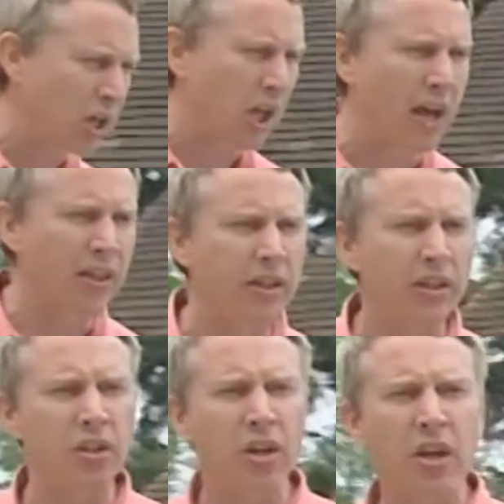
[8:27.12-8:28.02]
line
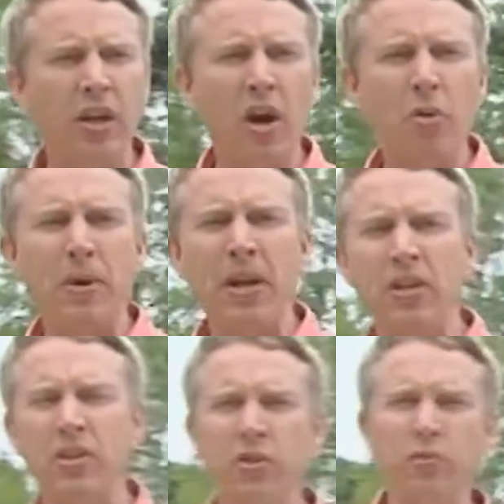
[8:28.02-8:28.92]
that
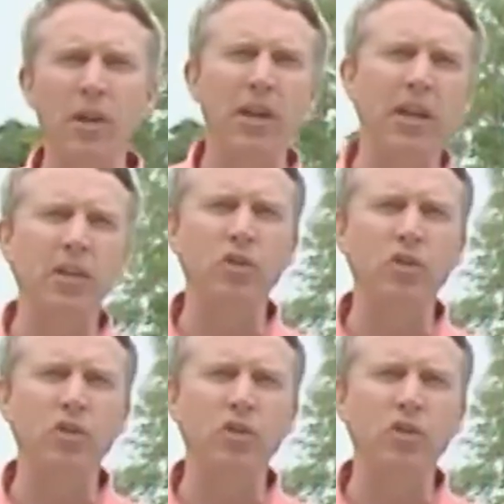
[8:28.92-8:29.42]
culminates at the rear in